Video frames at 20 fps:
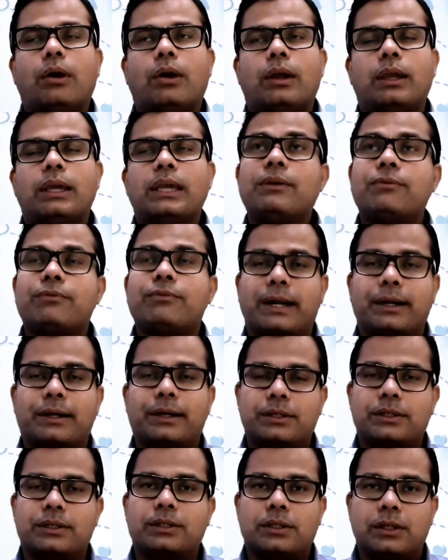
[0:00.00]

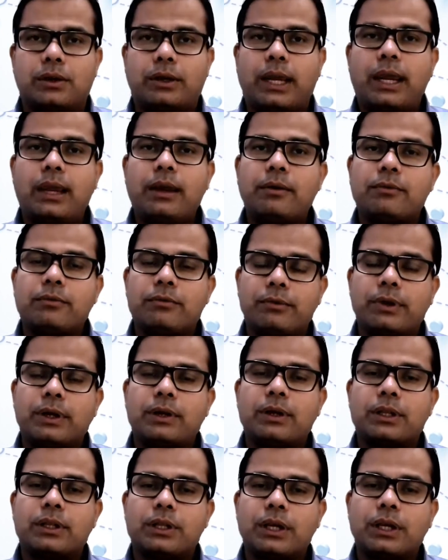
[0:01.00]
event. Okay, when
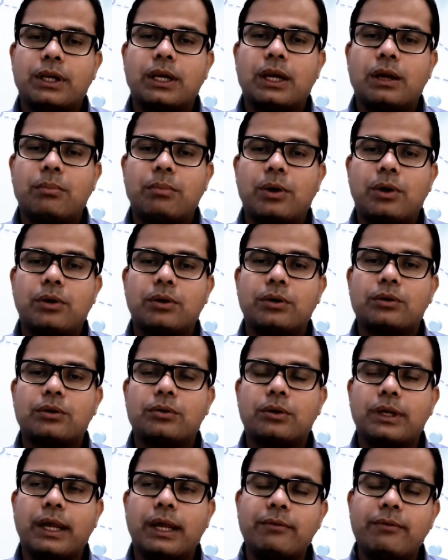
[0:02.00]
you are thinking about
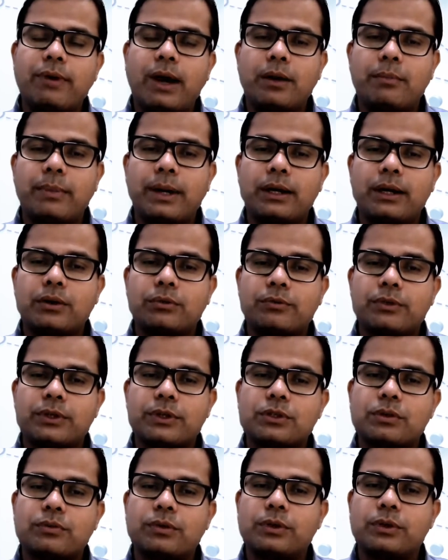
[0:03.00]
environment,
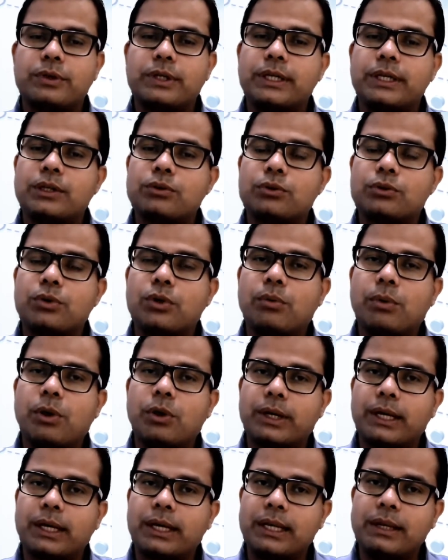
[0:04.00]
first of all we need to know
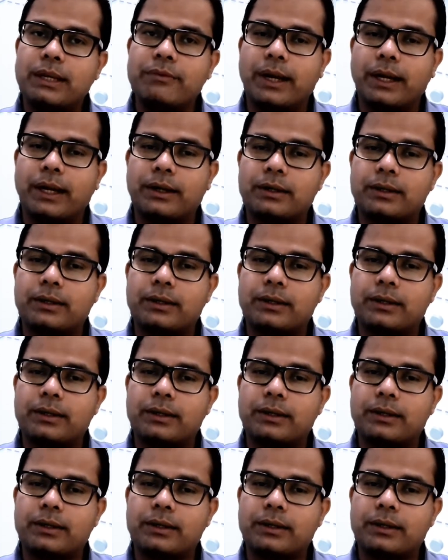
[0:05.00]
about an event.